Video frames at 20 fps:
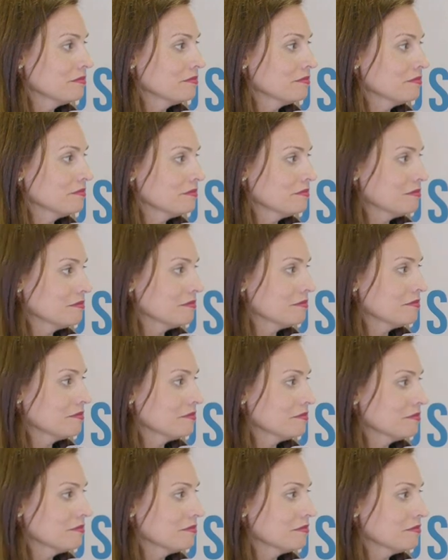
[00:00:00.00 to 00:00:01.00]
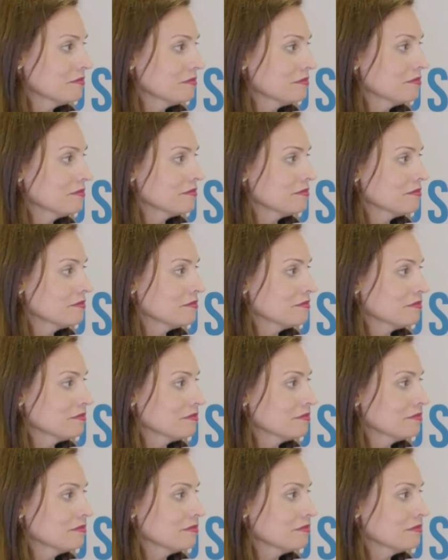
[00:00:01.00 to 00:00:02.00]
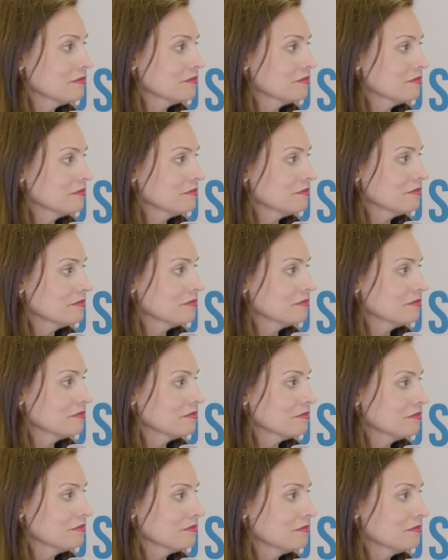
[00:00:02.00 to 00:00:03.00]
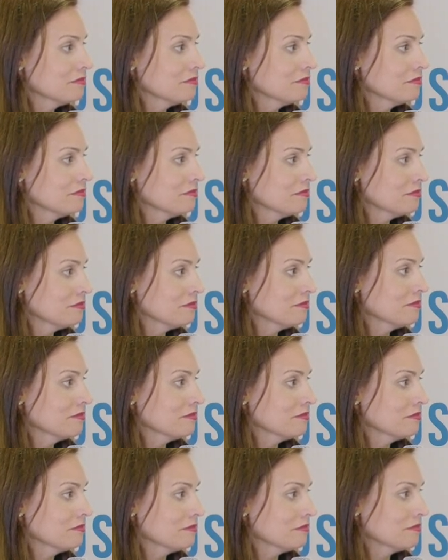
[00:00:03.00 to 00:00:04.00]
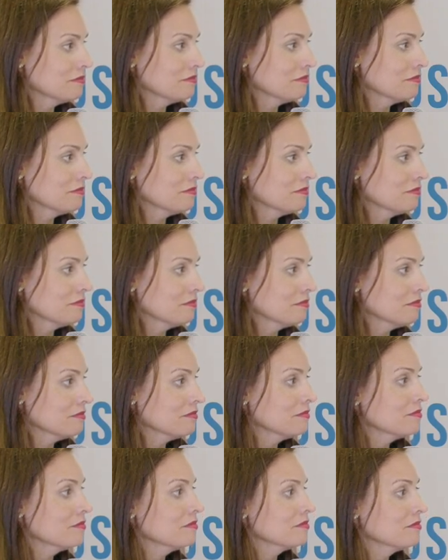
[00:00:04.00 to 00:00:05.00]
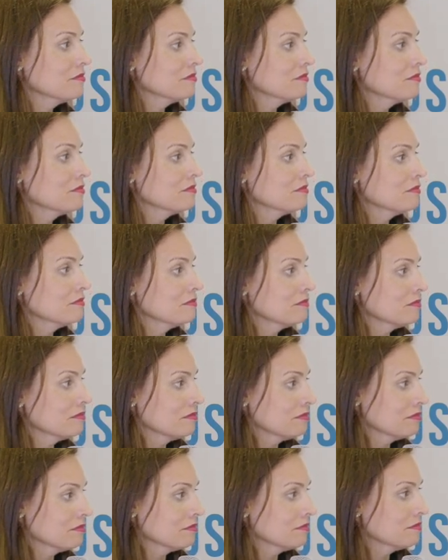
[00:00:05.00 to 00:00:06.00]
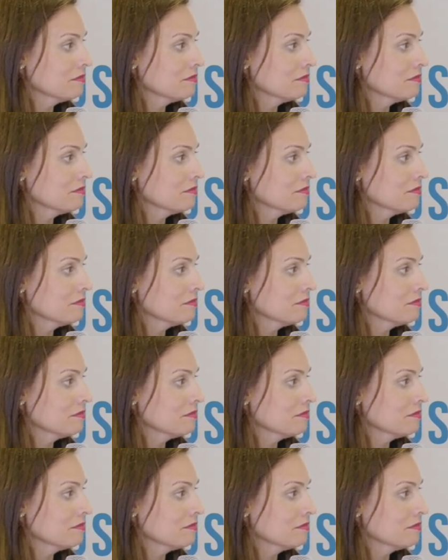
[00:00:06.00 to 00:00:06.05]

(silent)